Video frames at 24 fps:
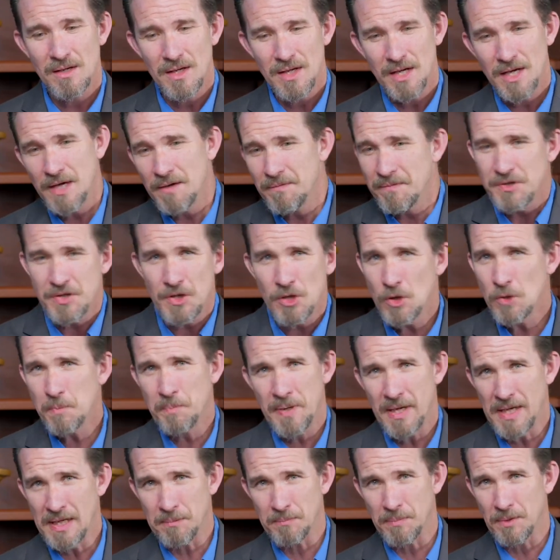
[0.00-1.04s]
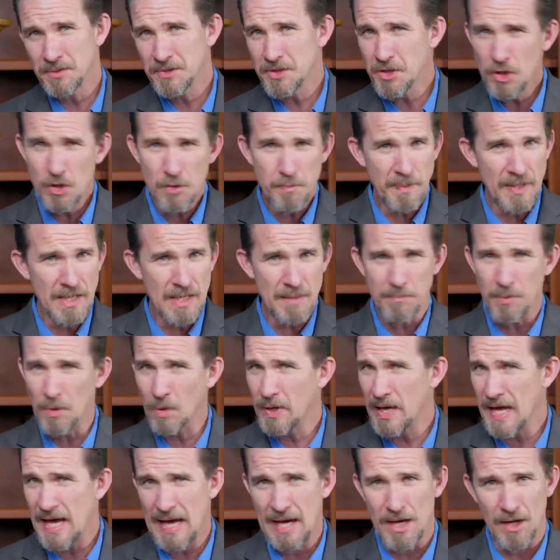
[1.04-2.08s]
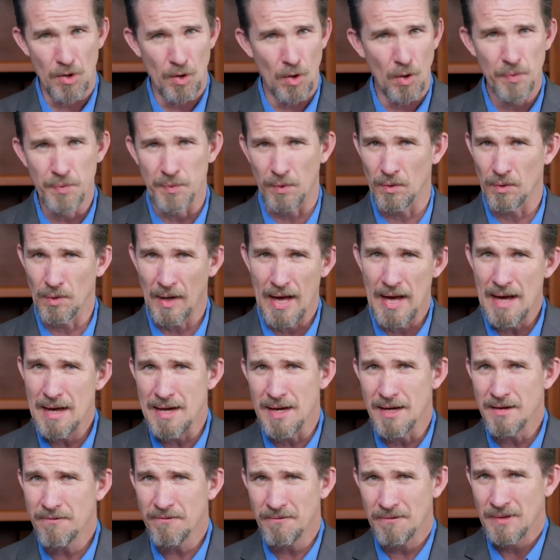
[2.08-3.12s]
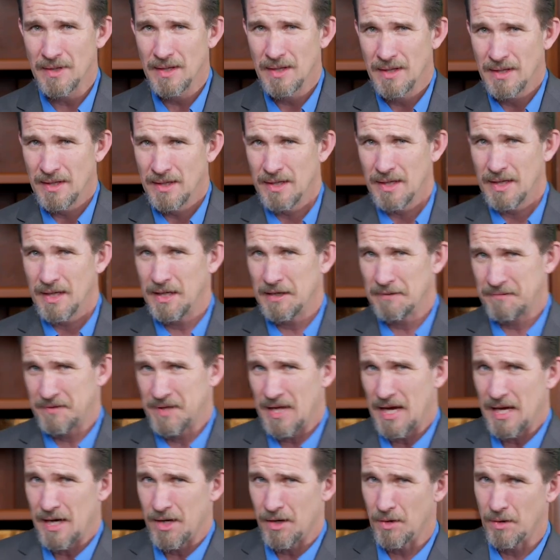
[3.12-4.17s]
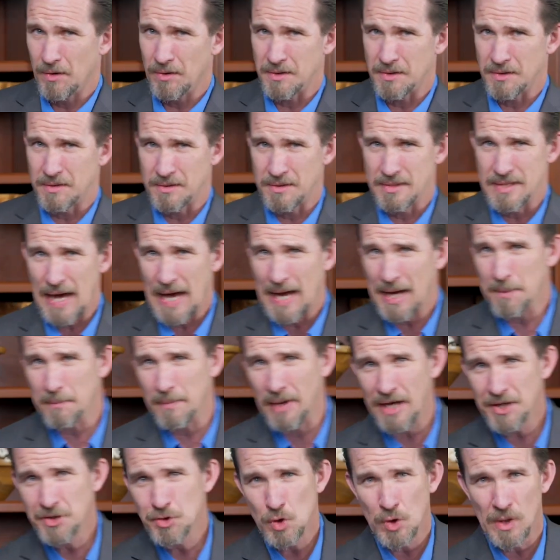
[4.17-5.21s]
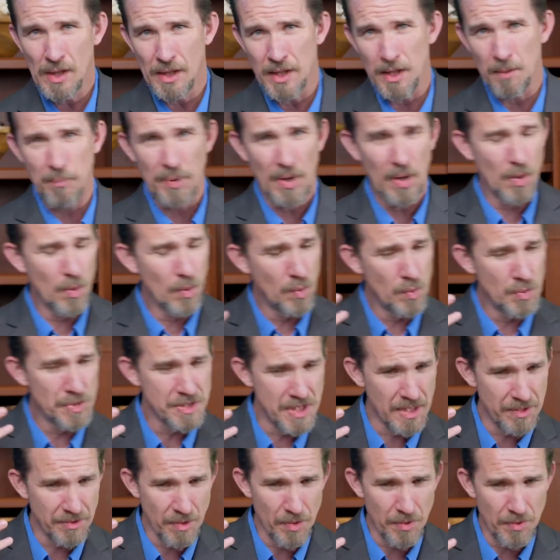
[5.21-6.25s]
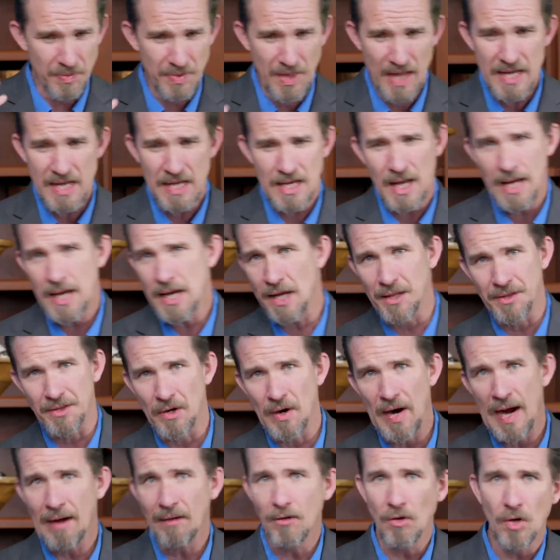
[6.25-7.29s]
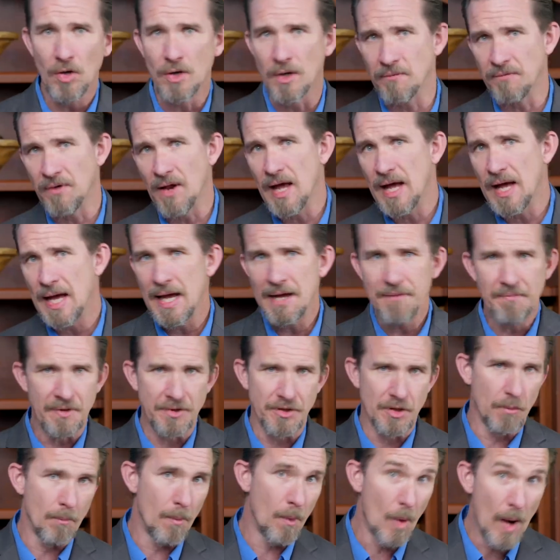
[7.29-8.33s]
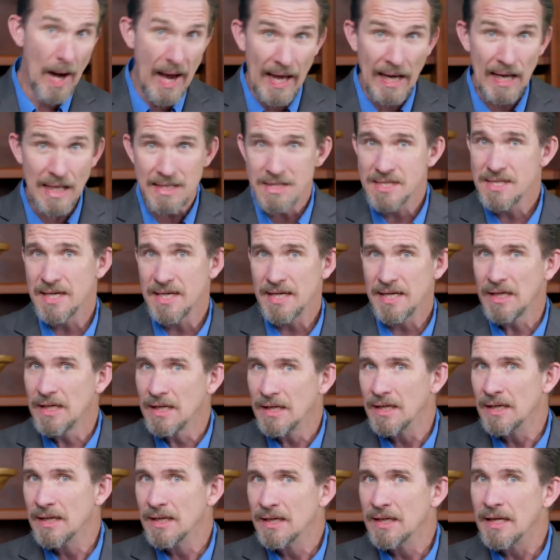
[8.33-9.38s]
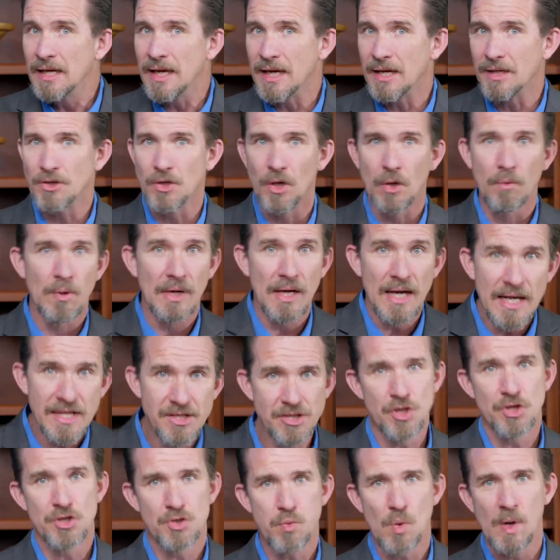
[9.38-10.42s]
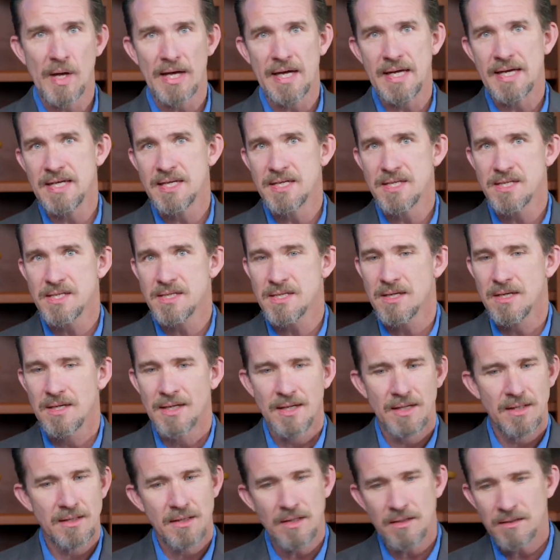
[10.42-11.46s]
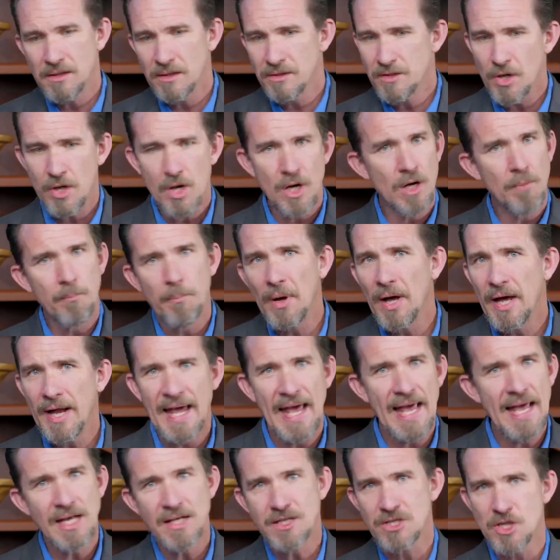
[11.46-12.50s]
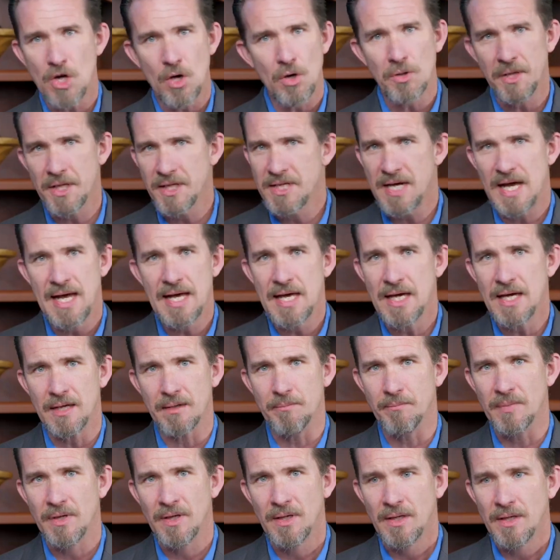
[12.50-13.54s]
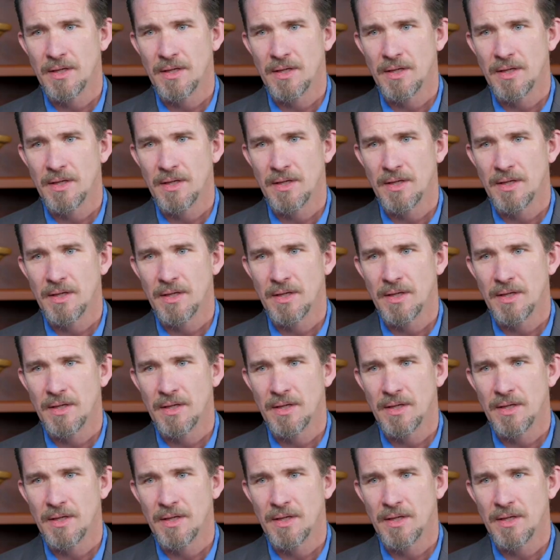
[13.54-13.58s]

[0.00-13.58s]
If two people can't go through life, if they are diametrically opposed in their thinking and their outlook of life, in their morality, in their religious ways, that they're just going to butt heads all the time.